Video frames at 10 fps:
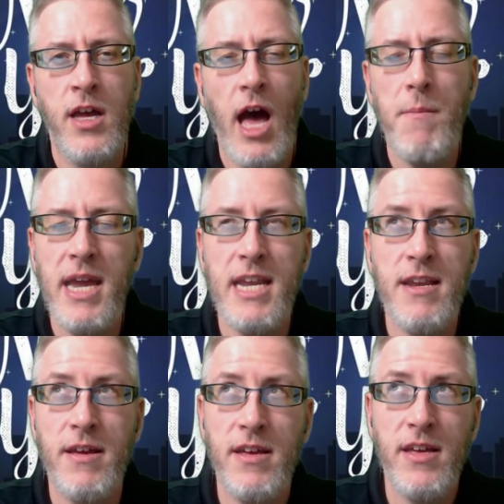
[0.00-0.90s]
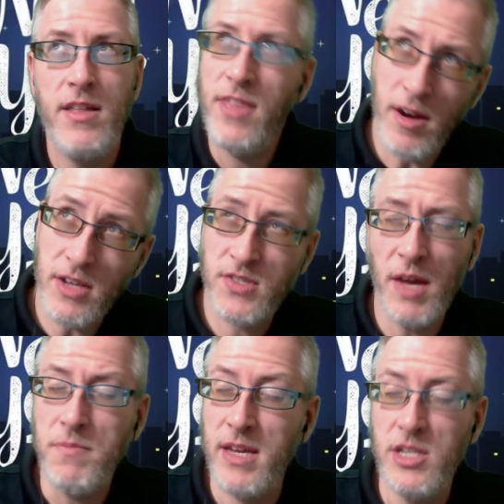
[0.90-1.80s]
I mean, there is
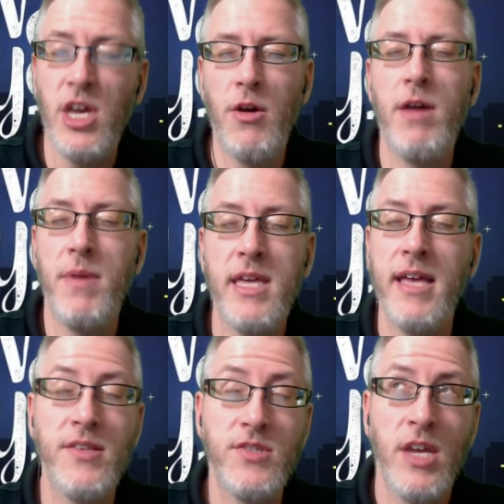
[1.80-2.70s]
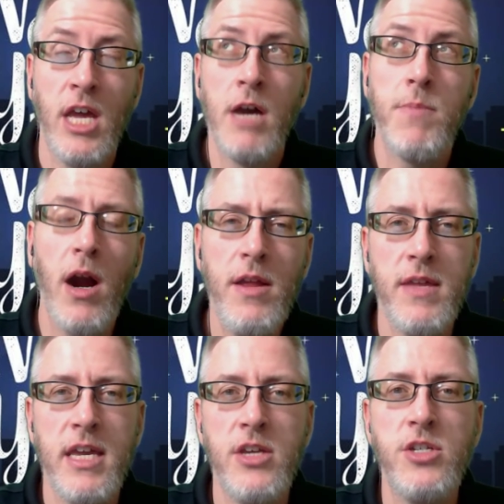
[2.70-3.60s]
something to it, because part of
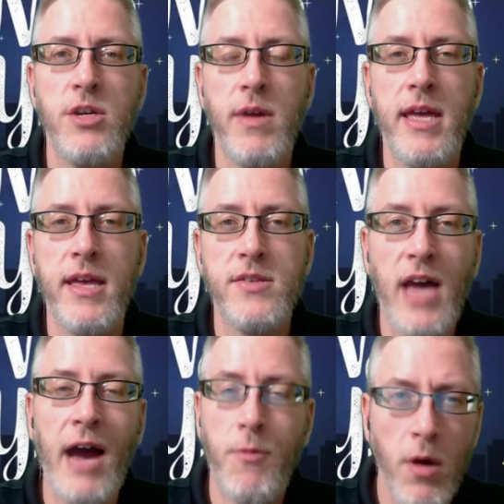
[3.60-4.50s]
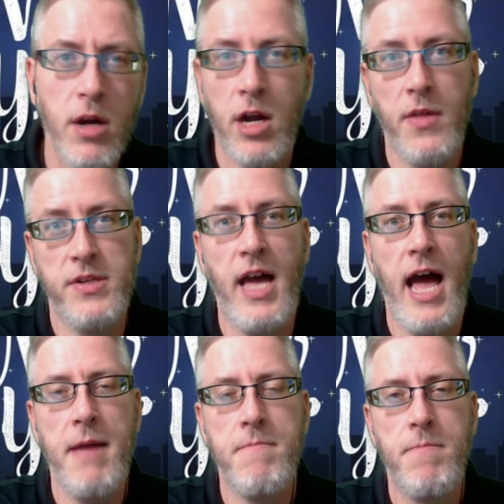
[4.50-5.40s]
the issue is I work all the
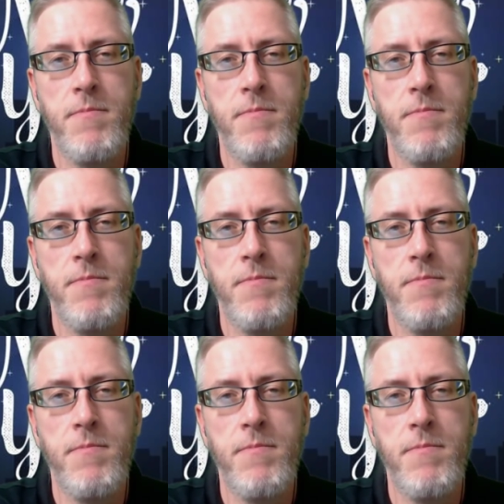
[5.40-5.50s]
time.